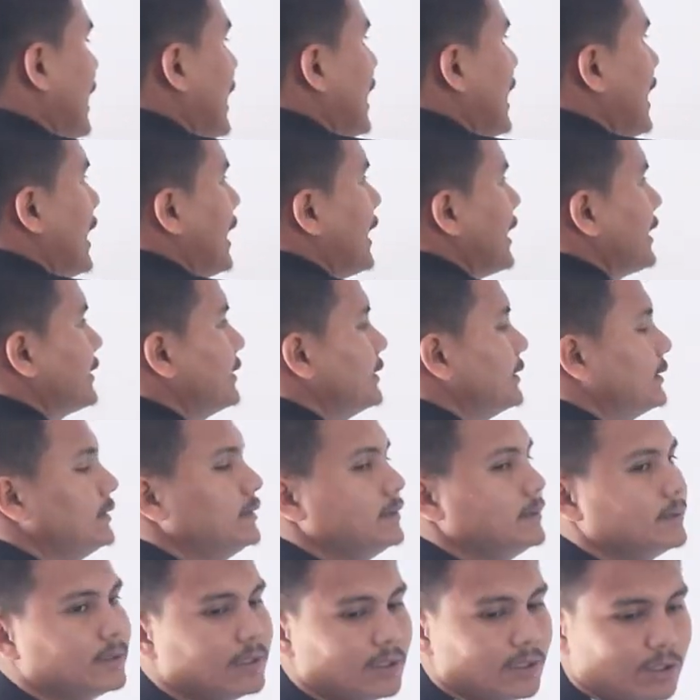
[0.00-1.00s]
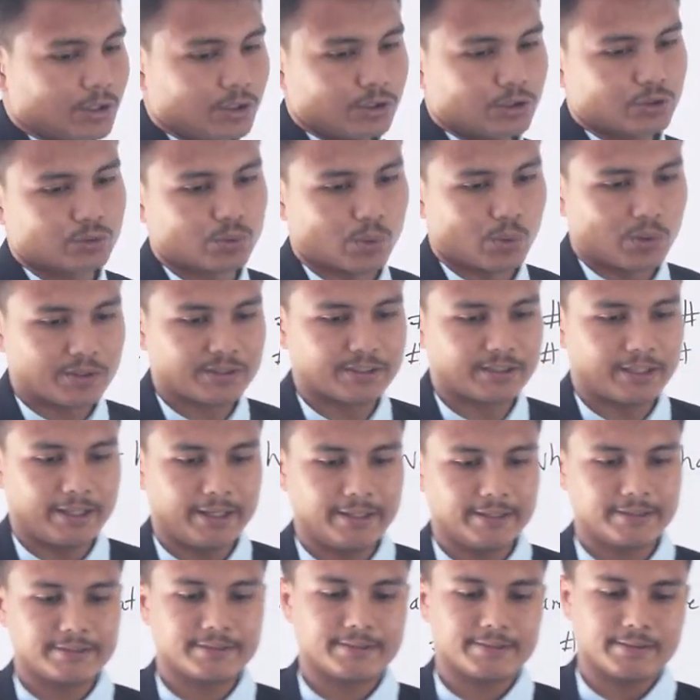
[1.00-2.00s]
are the
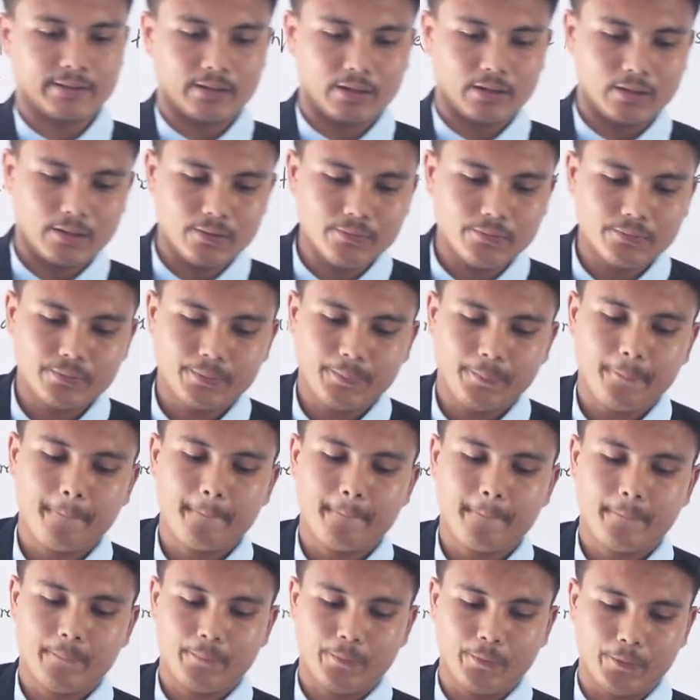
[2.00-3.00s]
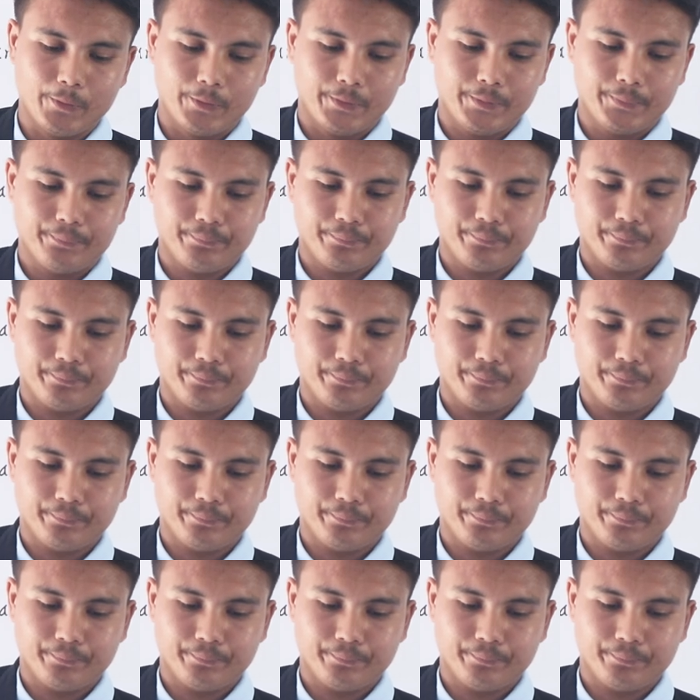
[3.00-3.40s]
sources of food?